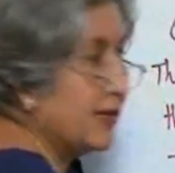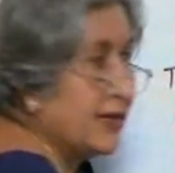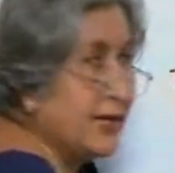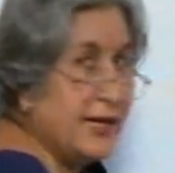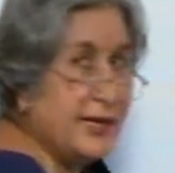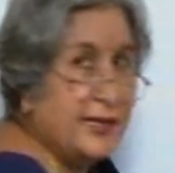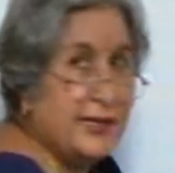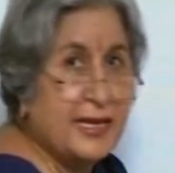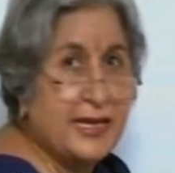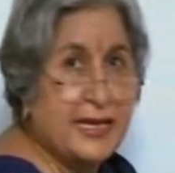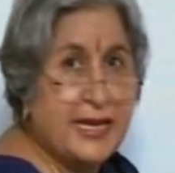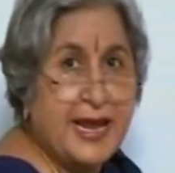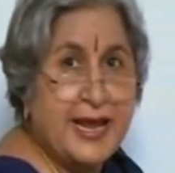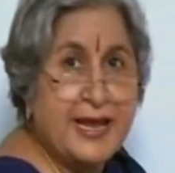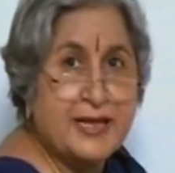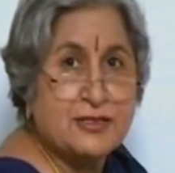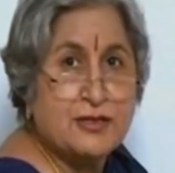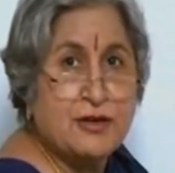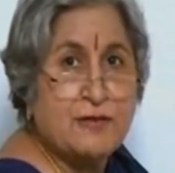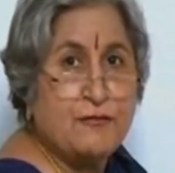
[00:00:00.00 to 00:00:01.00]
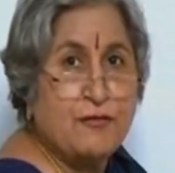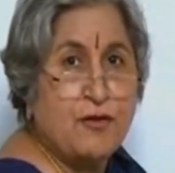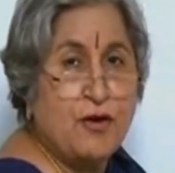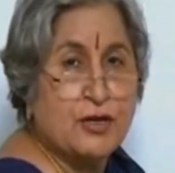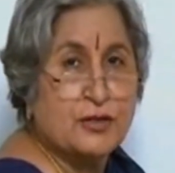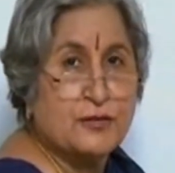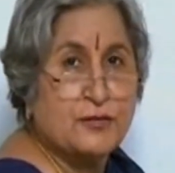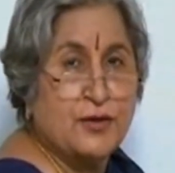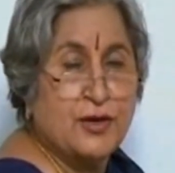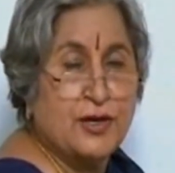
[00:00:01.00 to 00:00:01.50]
In the case of
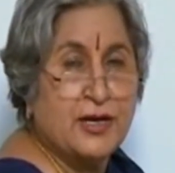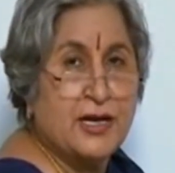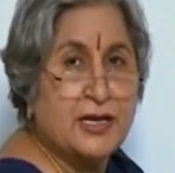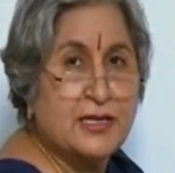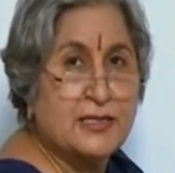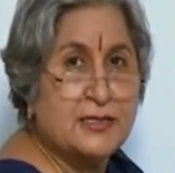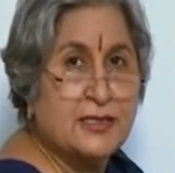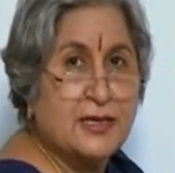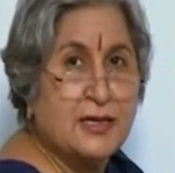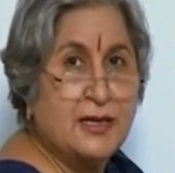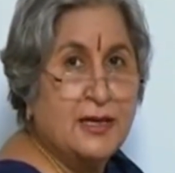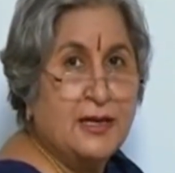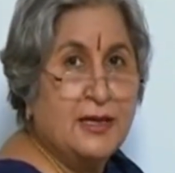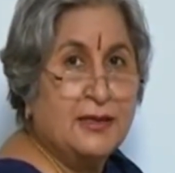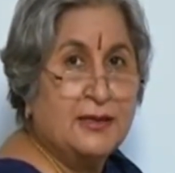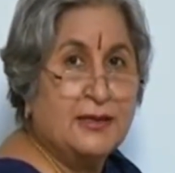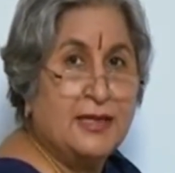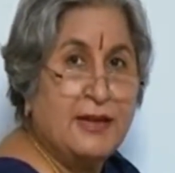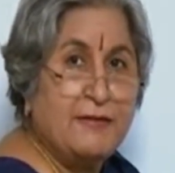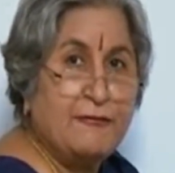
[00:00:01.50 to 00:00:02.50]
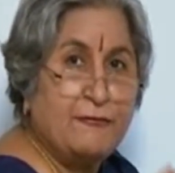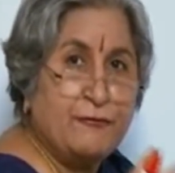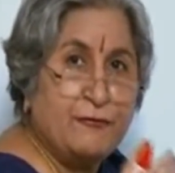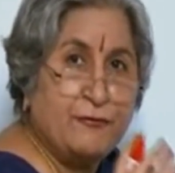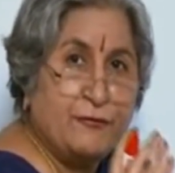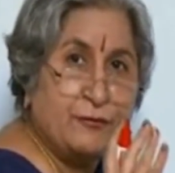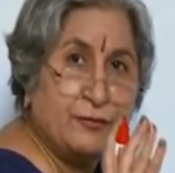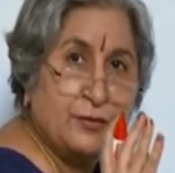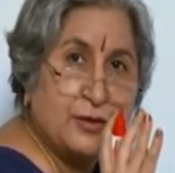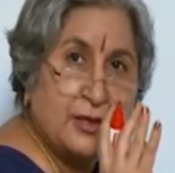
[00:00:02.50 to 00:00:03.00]
phosphorus, the
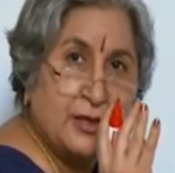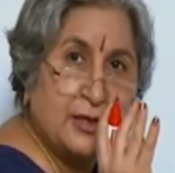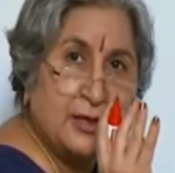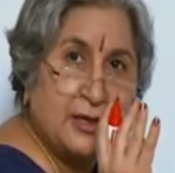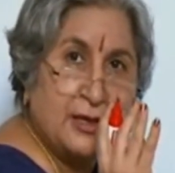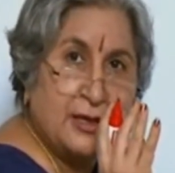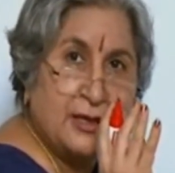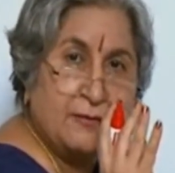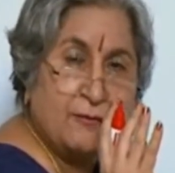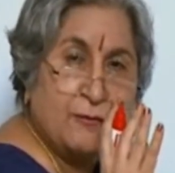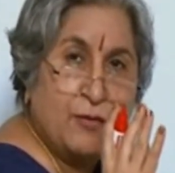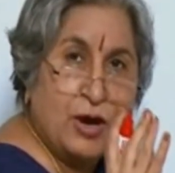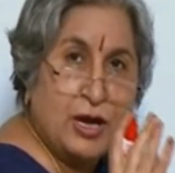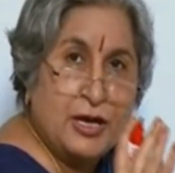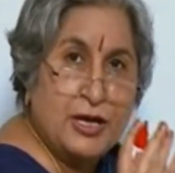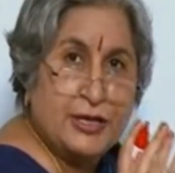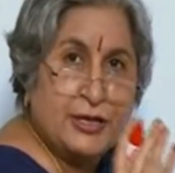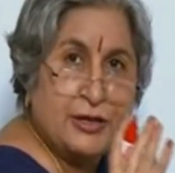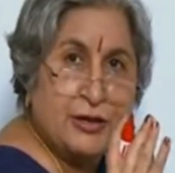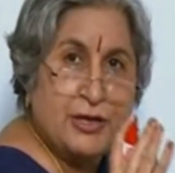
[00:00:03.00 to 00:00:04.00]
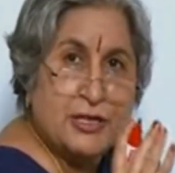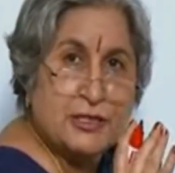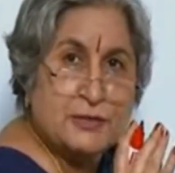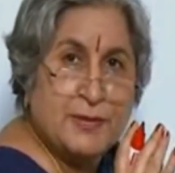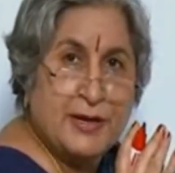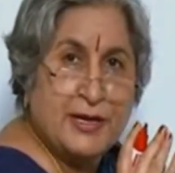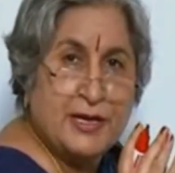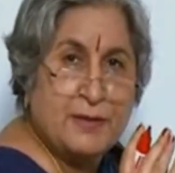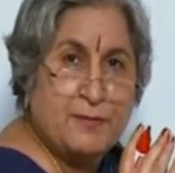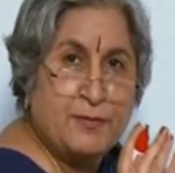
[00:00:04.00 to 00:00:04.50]
molecule is
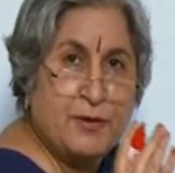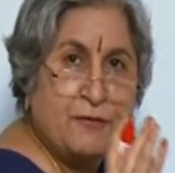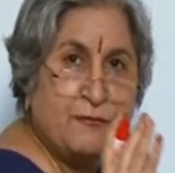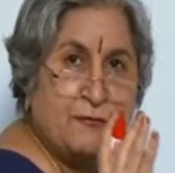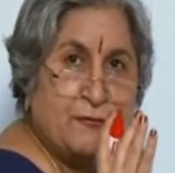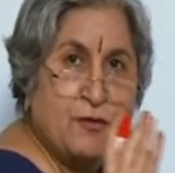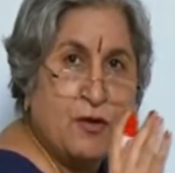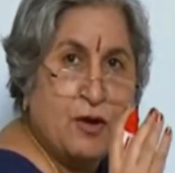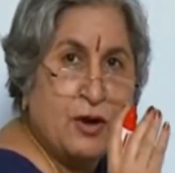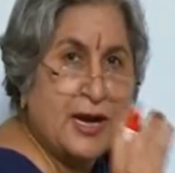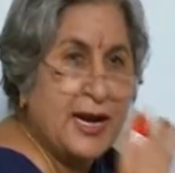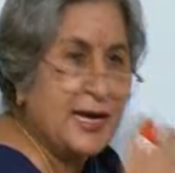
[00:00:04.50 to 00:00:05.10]
made up of 4